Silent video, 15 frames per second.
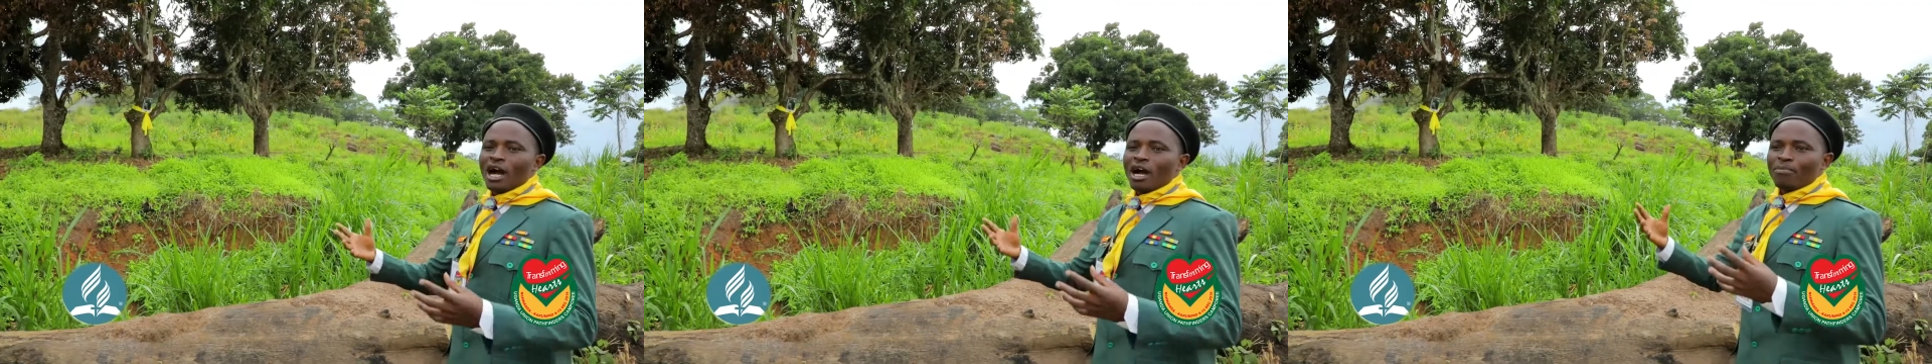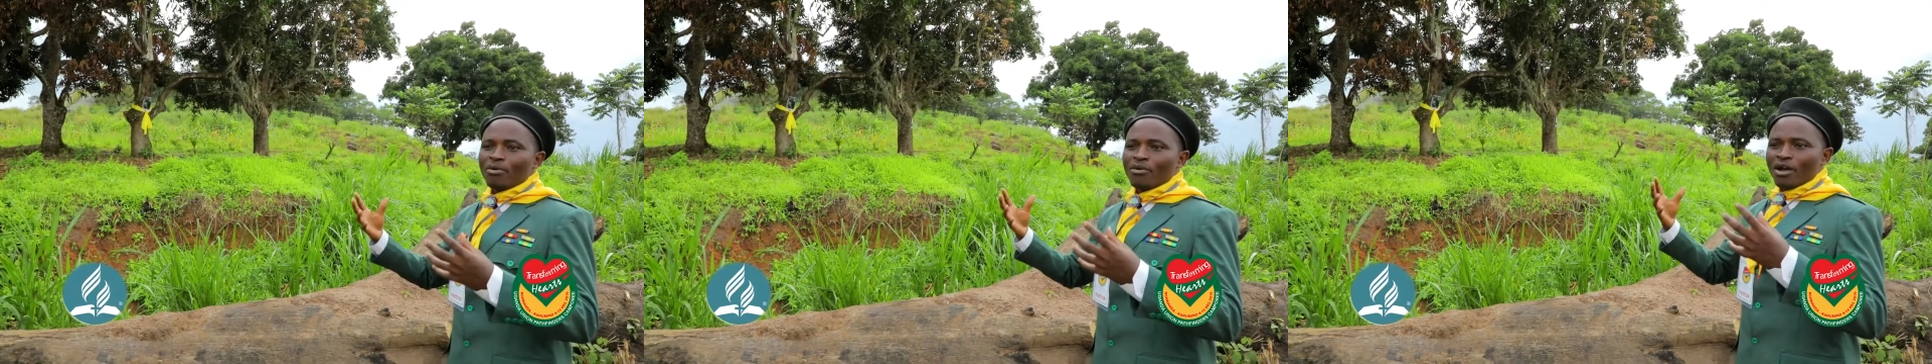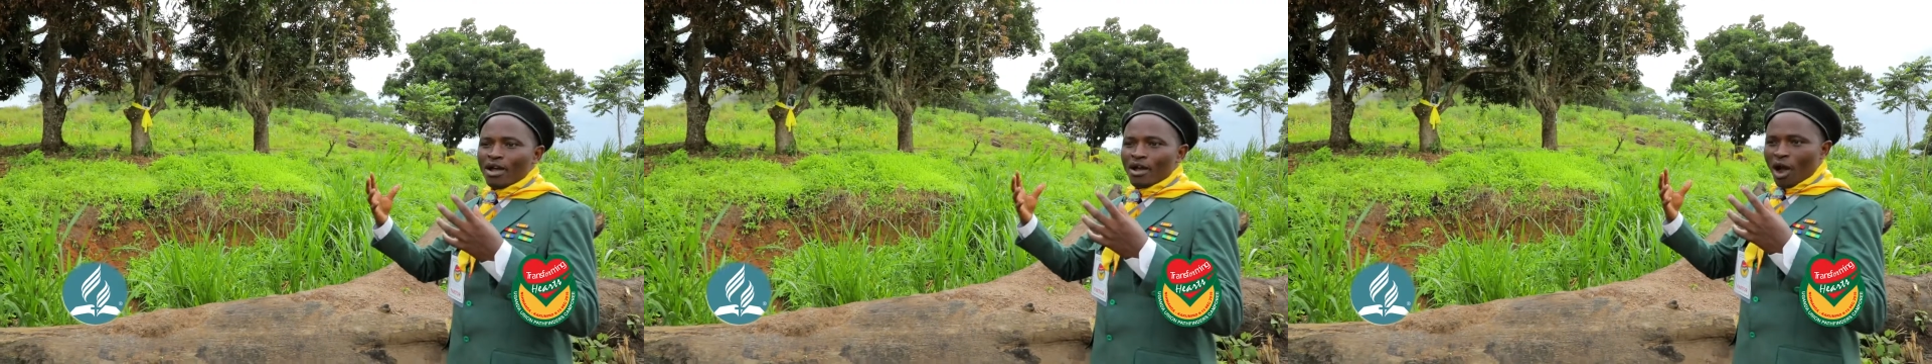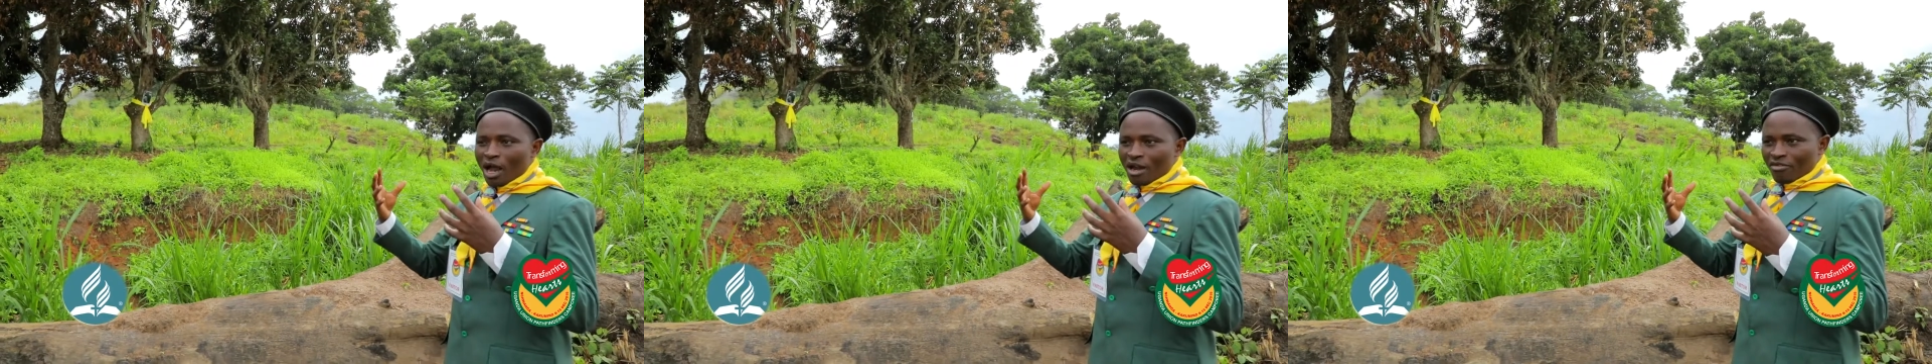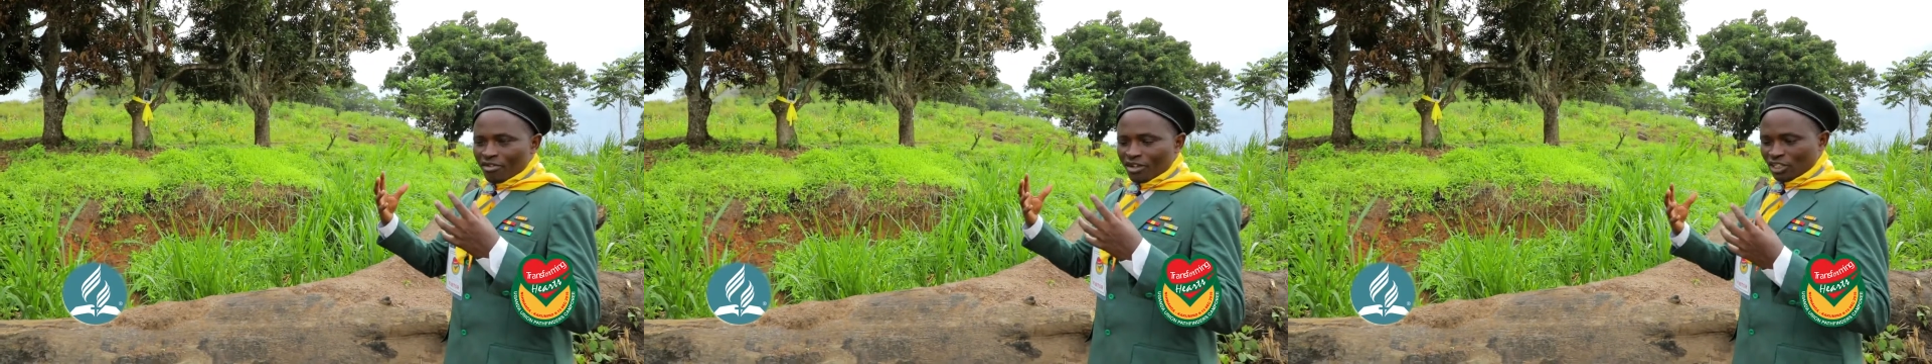up
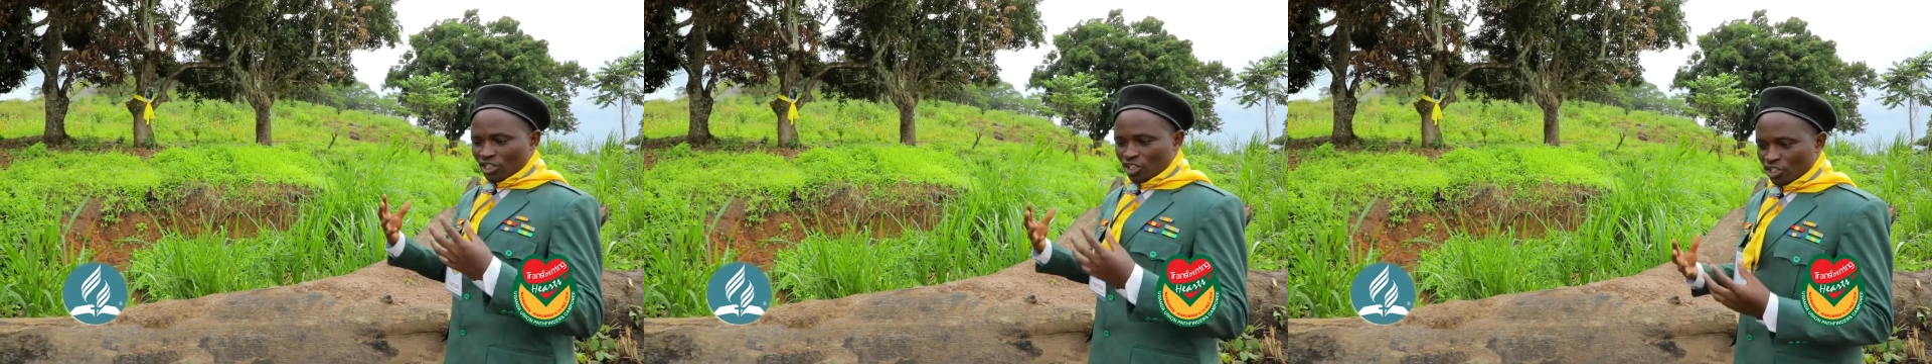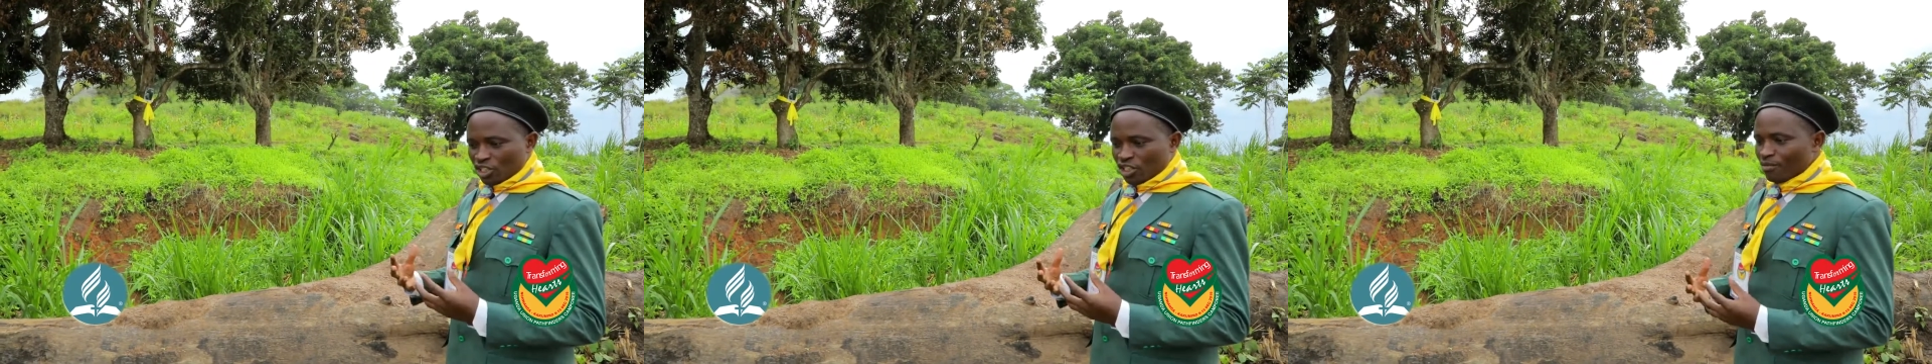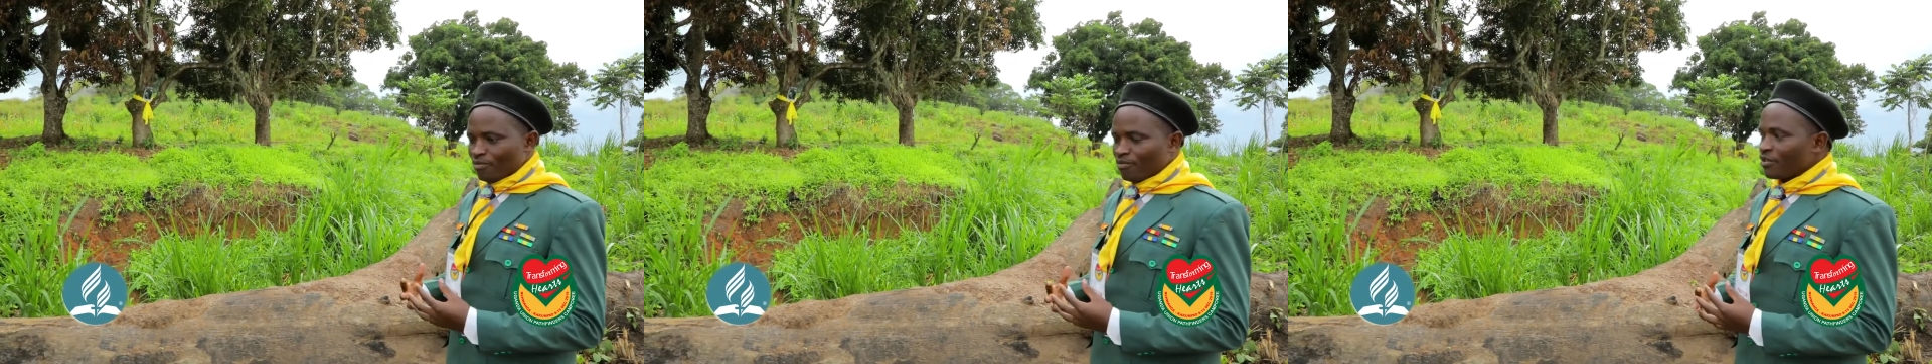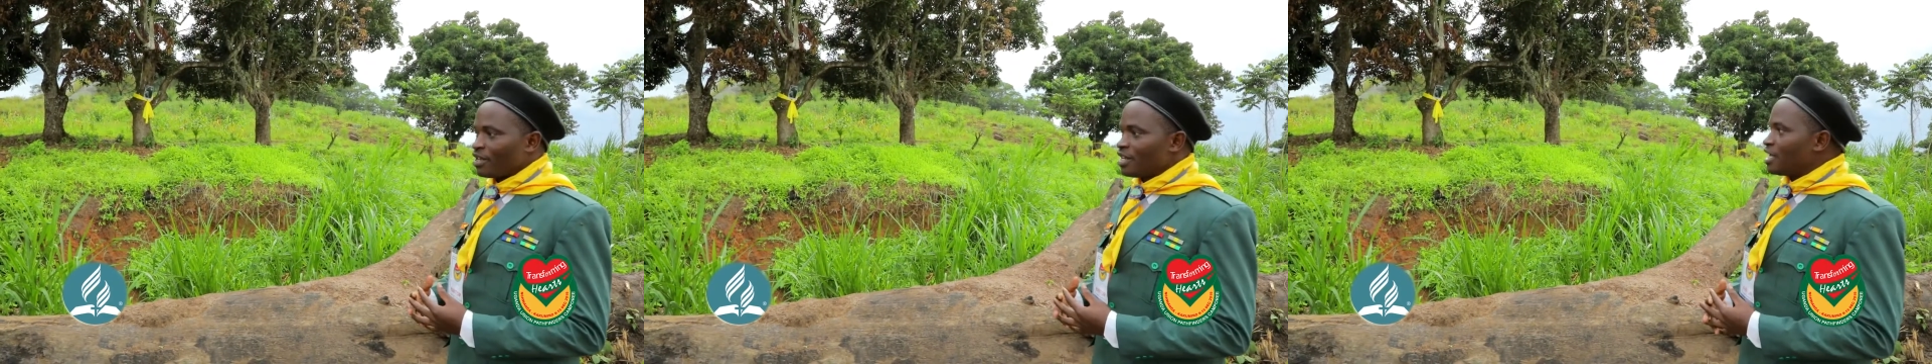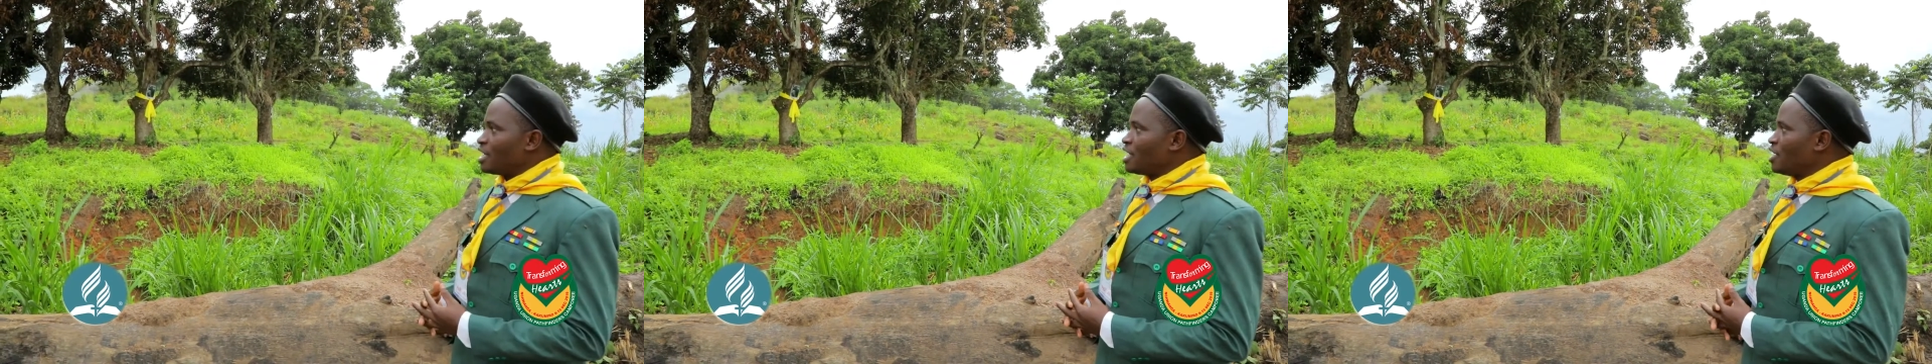Adventism
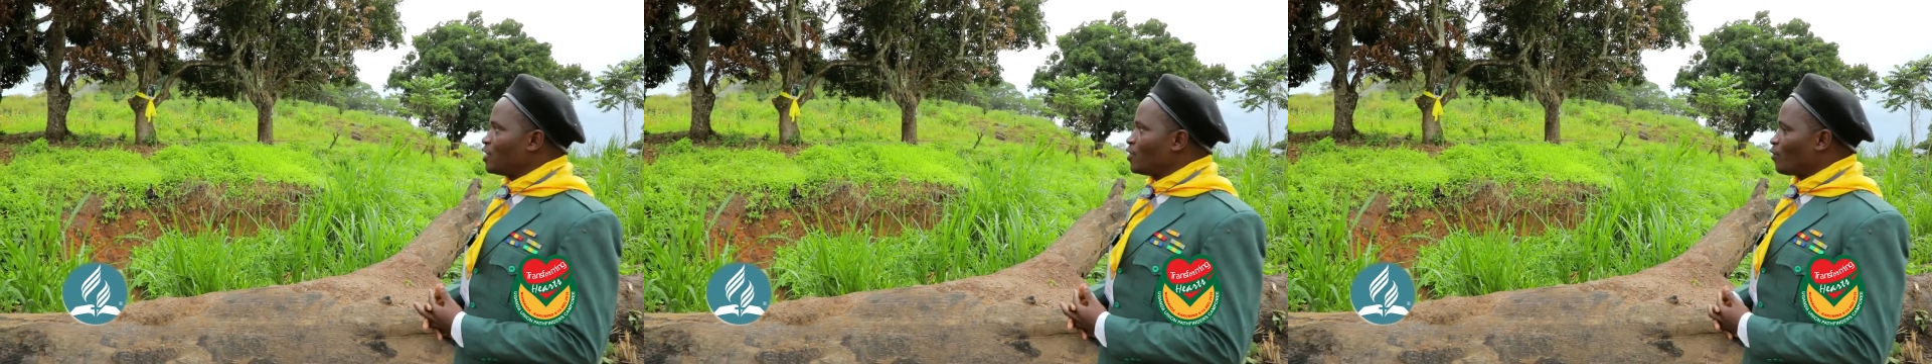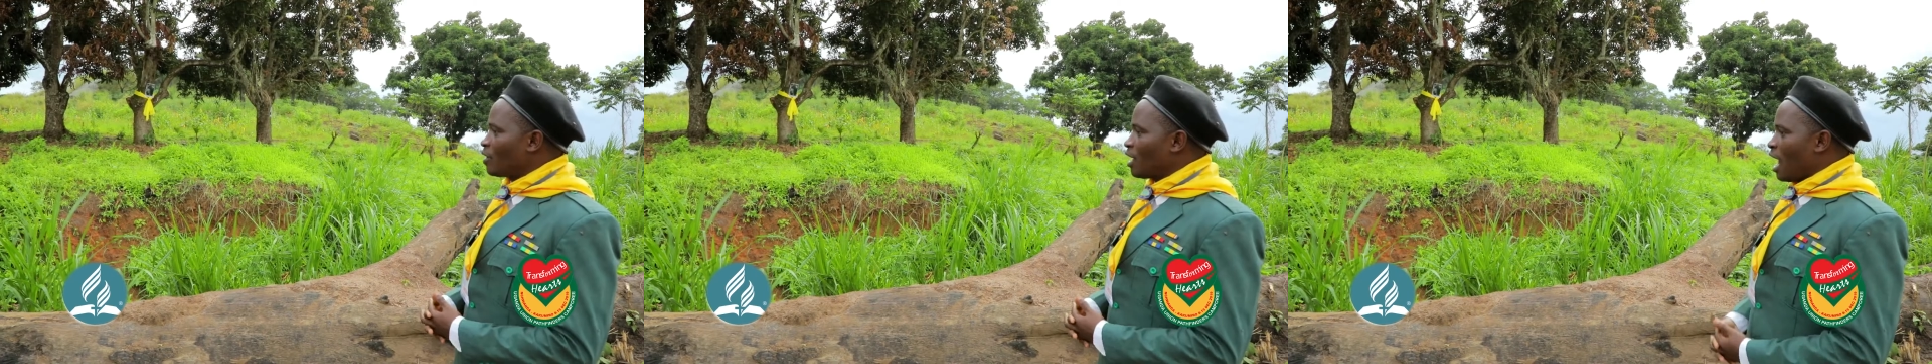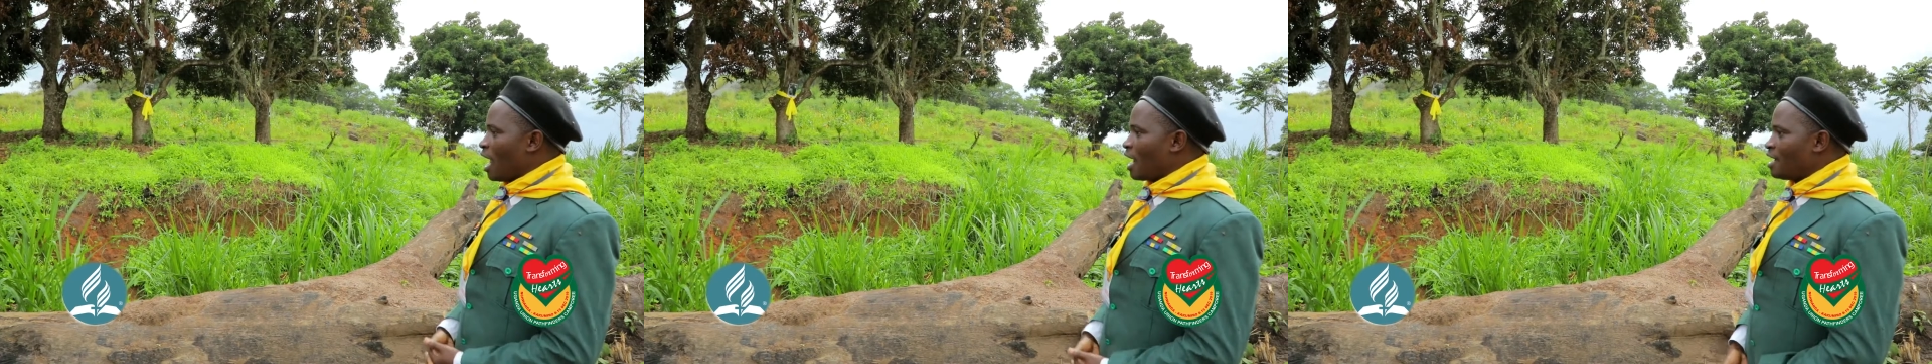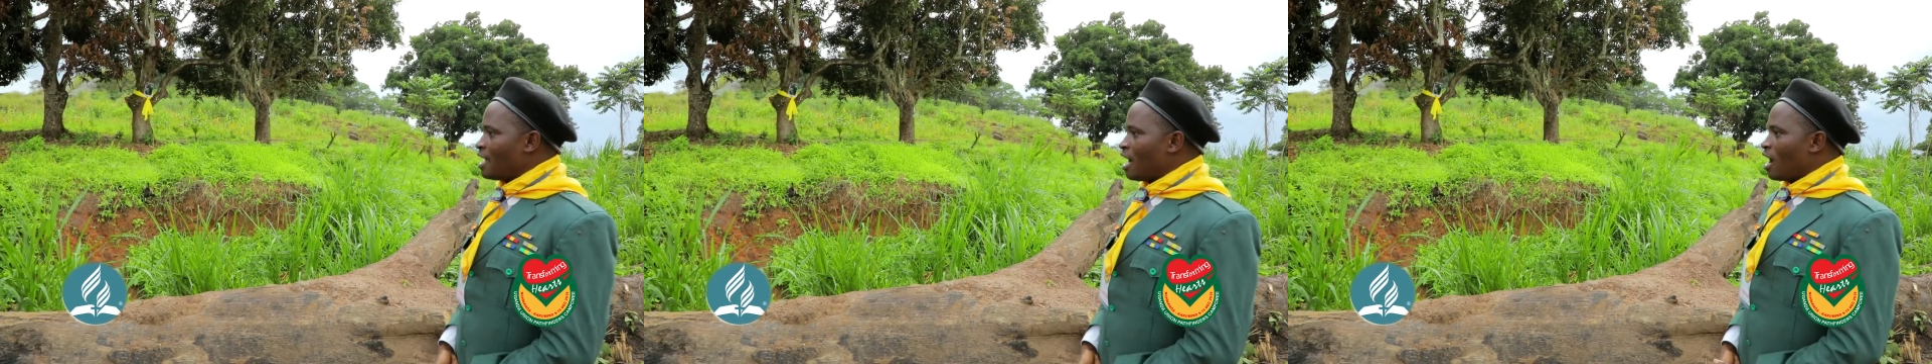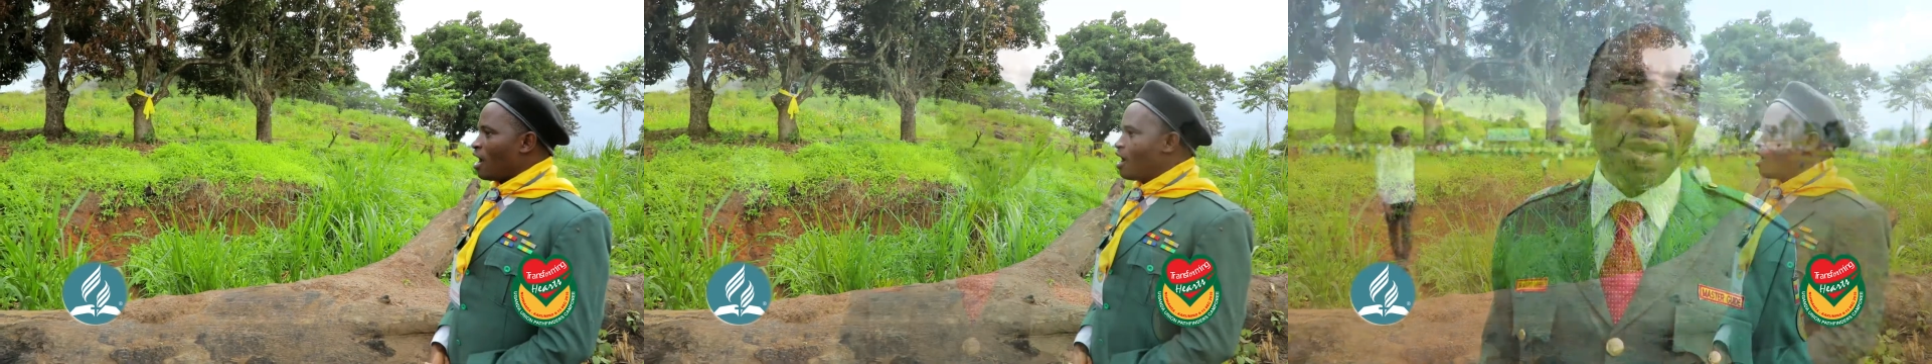in Uganda.